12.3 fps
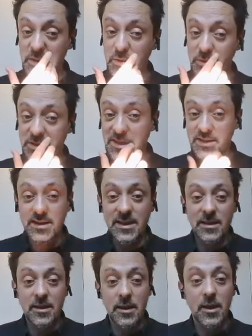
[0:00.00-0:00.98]
courses
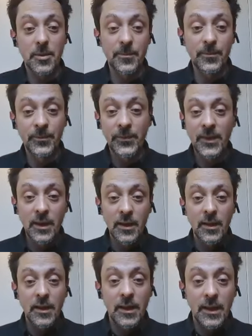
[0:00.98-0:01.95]
in,
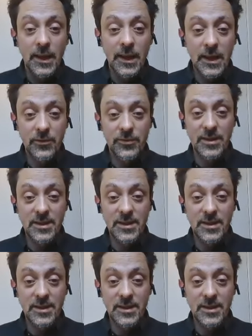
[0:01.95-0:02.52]
for